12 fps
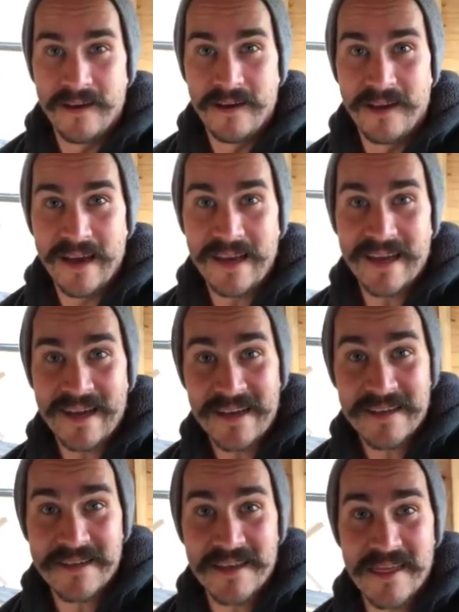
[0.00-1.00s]
Hey
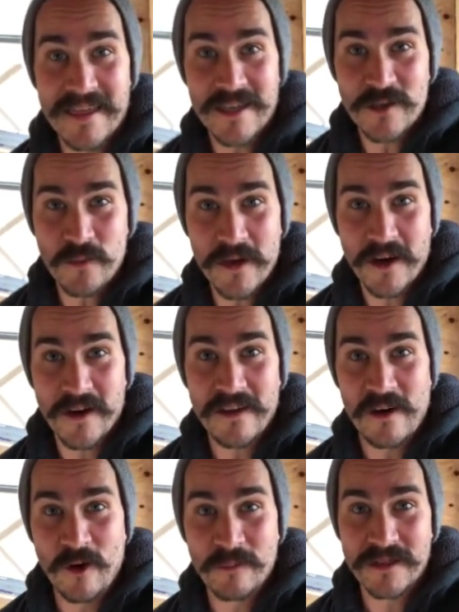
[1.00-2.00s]
guys, this week on the
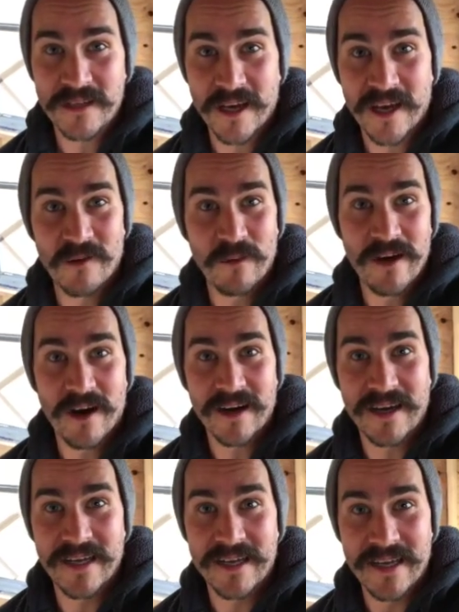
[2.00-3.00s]
homestead we are
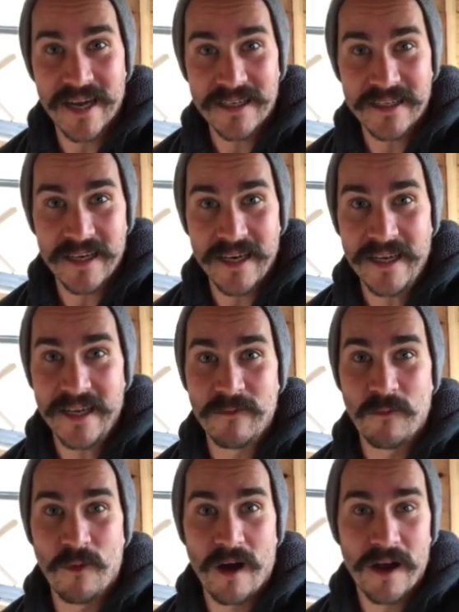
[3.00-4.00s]
connecting
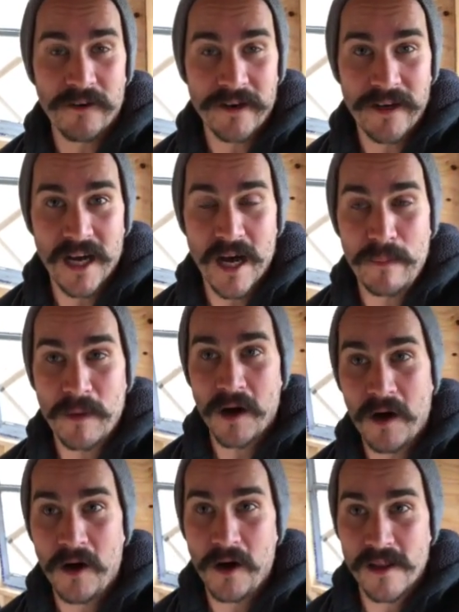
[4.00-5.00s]
and wiring up
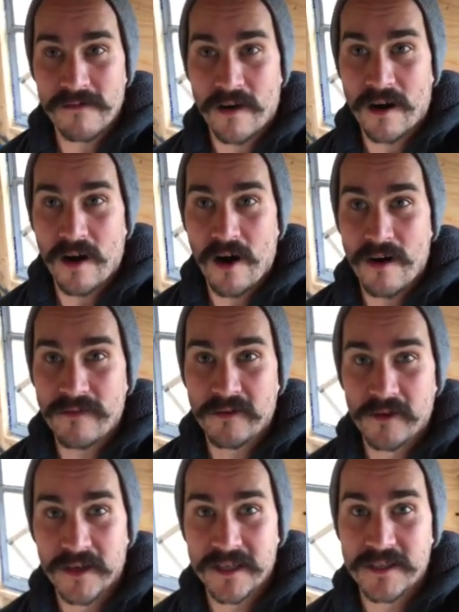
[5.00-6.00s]
all of our
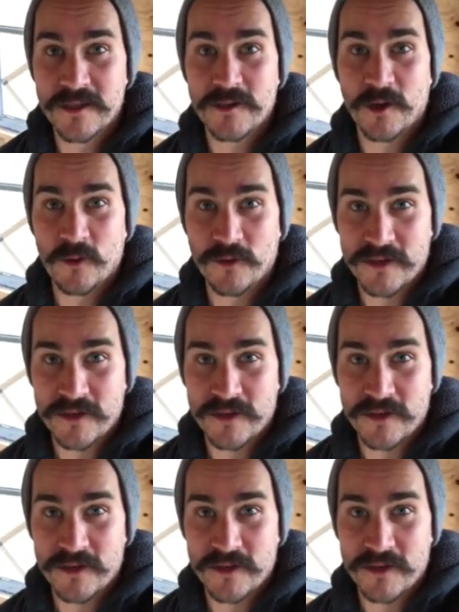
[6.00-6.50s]
off-grid solar